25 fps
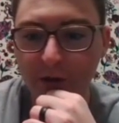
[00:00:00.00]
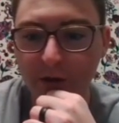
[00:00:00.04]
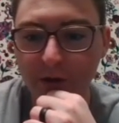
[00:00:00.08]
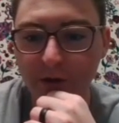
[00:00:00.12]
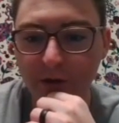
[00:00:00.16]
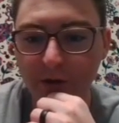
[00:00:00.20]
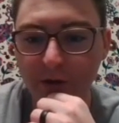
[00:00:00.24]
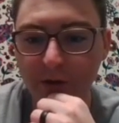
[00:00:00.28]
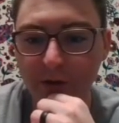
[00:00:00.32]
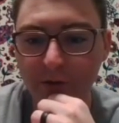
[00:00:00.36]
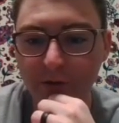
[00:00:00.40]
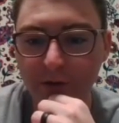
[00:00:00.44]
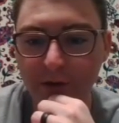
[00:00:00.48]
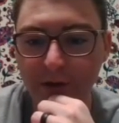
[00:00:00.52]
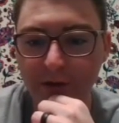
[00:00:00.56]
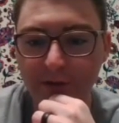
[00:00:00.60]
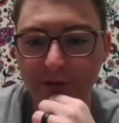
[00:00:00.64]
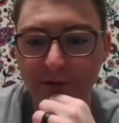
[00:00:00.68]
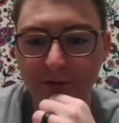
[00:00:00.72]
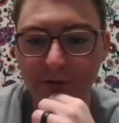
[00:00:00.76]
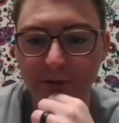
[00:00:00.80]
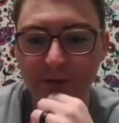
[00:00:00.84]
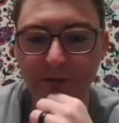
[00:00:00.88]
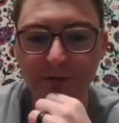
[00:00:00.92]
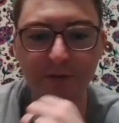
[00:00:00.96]
Okay,
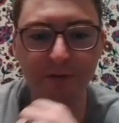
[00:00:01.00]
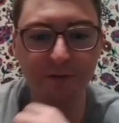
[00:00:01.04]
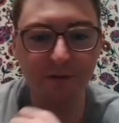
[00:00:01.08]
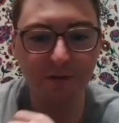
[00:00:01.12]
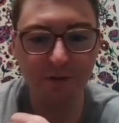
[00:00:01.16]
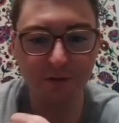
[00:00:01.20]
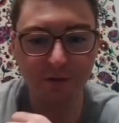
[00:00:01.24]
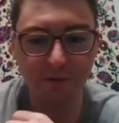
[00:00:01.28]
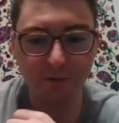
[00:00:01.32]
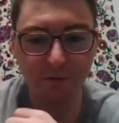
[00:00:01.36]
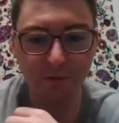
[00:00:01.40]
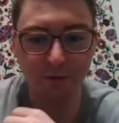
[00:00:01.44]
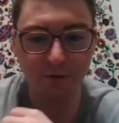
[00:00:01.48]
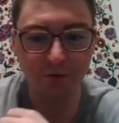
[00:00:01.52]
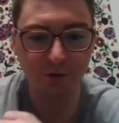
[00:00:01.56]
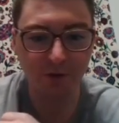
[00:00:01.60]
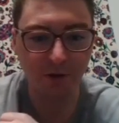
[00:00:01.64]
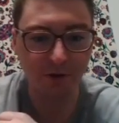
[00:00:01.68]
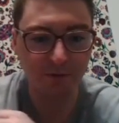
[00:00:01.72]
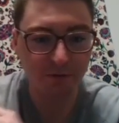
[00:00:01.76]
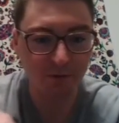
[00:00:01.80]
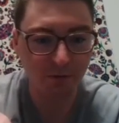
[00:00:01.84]
so this is a two-wheel drive.